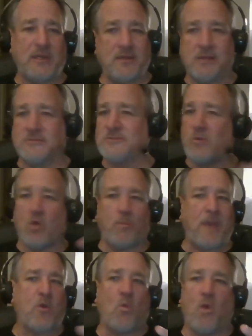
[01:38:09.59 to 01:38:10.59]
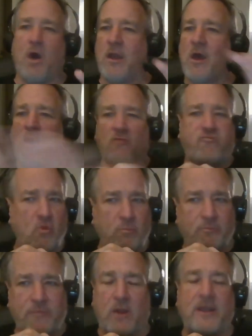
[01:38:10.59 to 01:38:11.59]
He knows no matter what, boom,
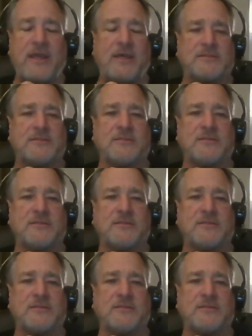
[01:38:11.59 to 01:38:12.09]
there it is.